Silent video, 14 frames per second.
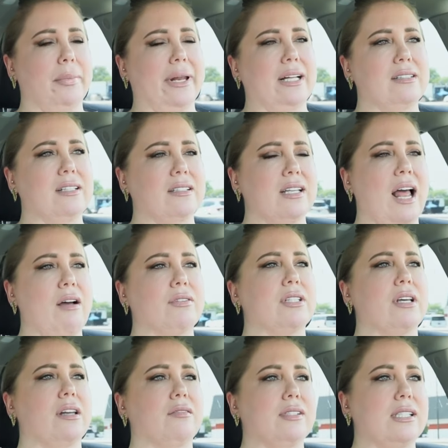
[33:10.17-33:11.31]
but it doesn't have a
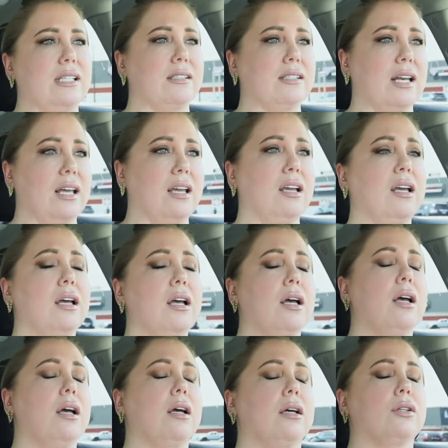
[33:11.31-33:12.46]
ton of seasoning.
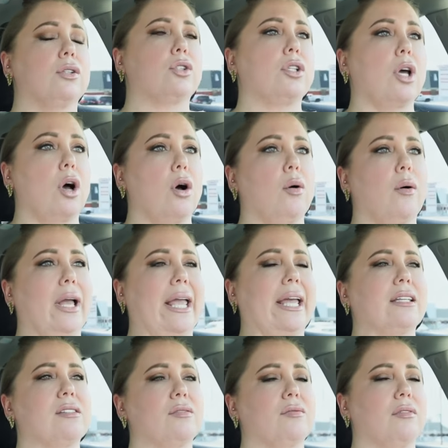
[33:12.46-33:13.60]
So
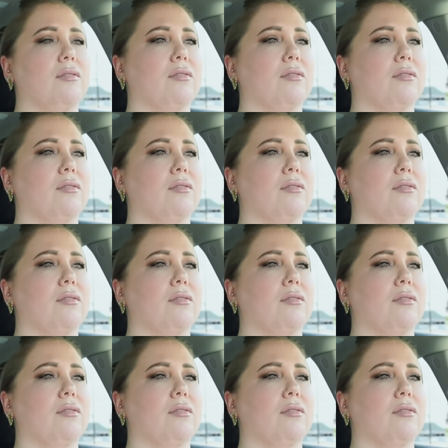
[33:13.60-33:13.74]
it's